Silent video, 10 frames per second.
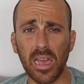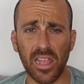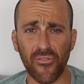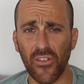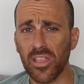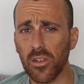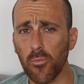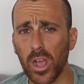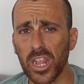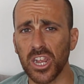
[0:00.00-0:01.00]
At
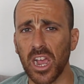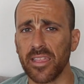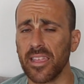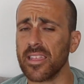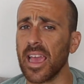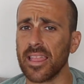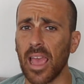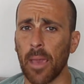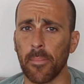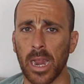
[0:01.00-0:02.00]
Phantom Ranch, I did
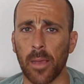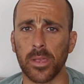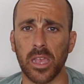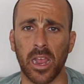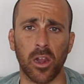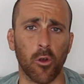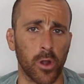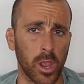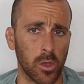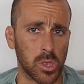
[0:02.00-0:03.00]
get M&Ms and
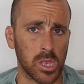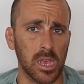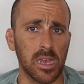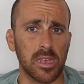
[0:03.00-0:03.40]
Oreos,